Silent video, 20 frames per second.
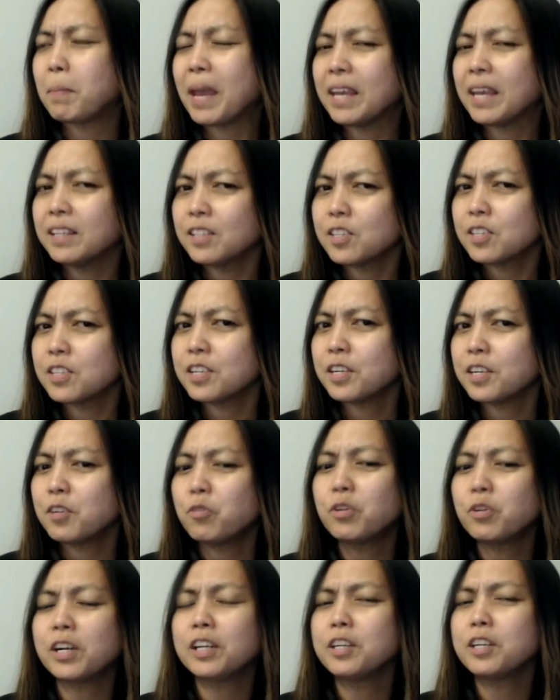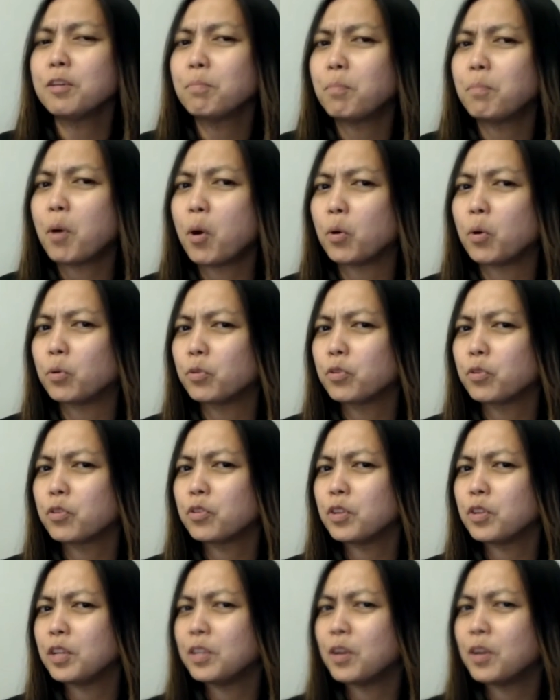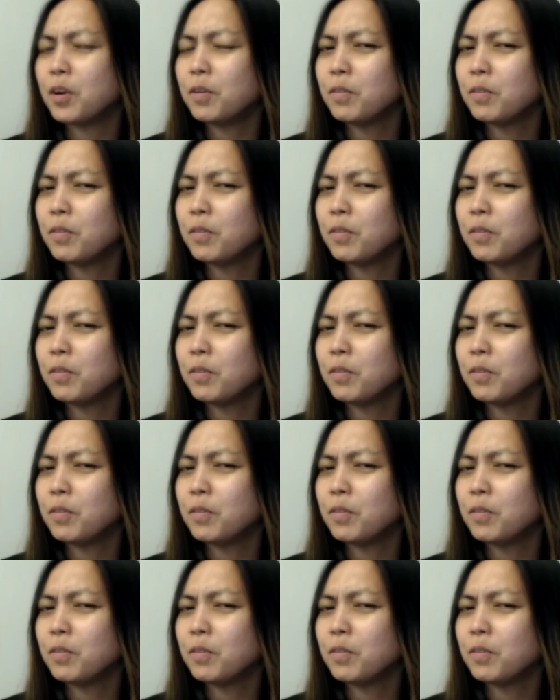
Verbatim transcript: pantser, or are you both, you know?